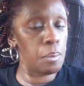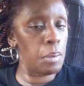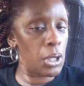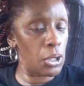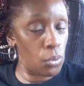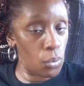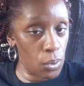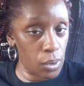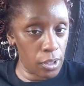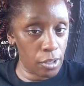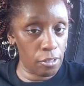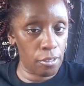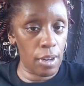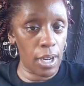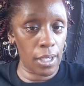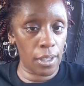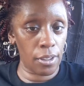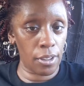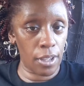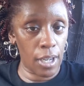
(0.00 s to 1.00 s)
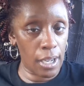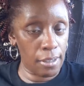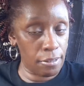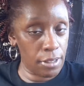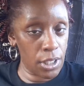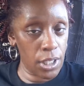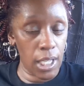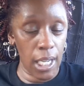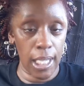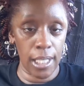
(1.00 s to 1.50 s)
but on a regular
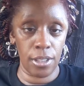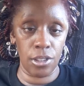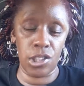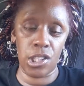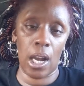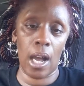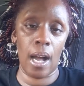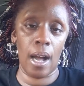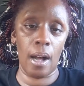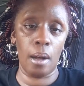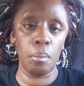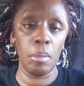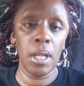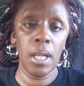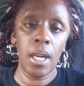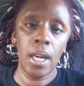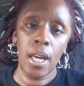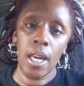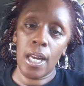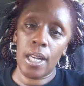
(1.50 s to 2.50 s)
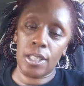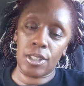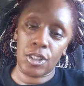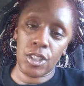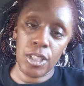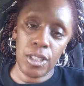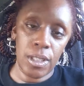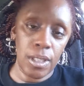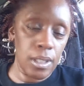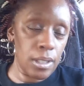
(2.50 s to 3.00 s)
everyday job. And
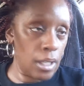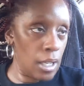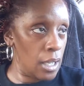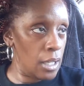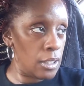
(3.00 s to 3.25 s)
she's